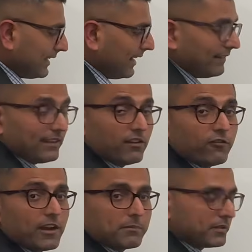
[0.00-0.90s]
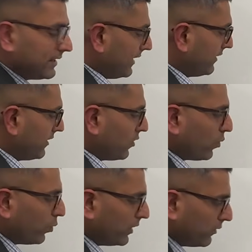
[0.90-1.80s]
less than 5%
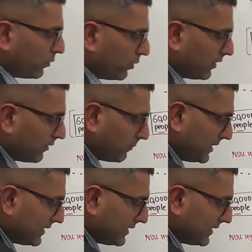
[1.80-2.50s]
would be